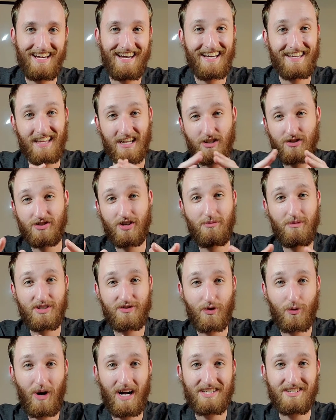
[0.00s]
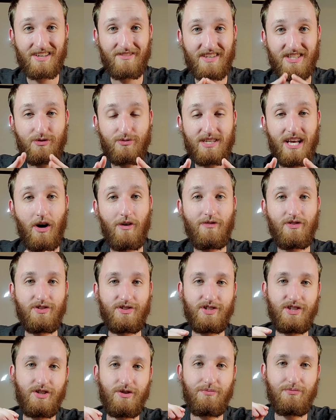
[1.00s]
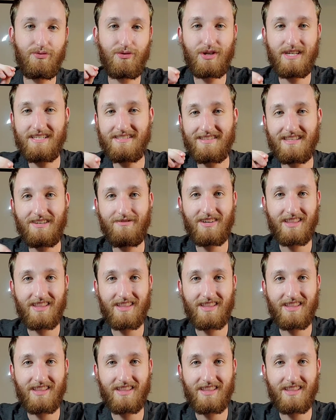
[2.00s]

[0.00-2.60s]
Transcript: Thank you so much for watching. If this was helpful to you, please leave a